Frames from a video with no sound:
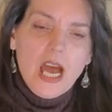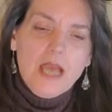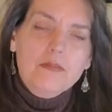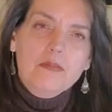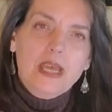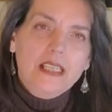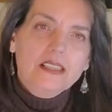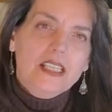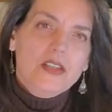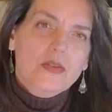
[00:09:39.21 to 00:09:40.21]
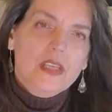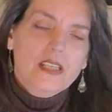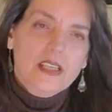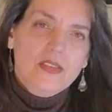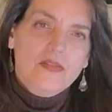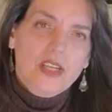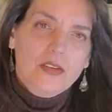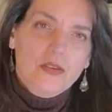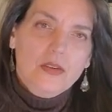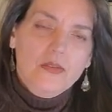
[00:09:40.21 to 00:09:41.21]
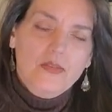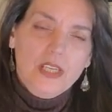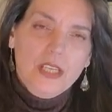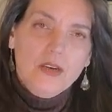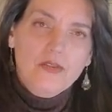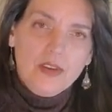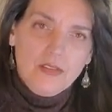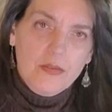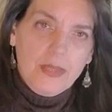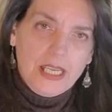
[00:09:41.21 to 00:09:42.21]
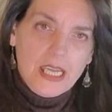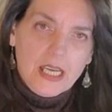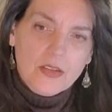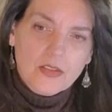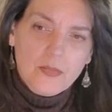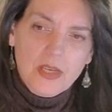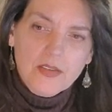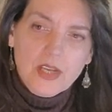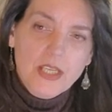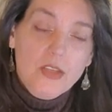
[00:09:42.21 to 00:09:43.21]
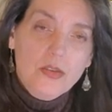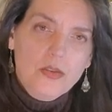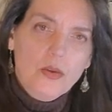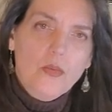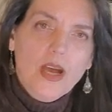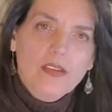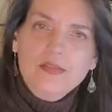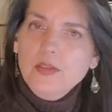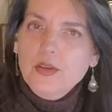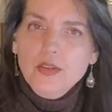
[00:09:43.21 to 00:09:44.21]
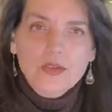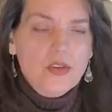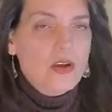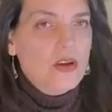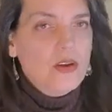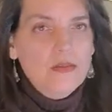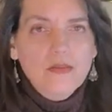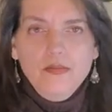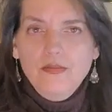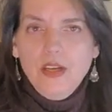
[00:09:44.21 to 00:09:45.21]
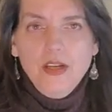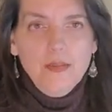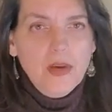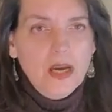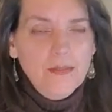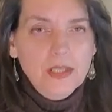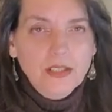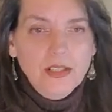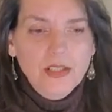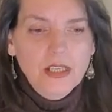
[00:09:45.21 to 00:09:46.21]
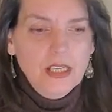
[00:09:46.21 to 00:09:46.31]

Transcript: I'm mainly doing this video for everybody else because I do know white florals are very popular.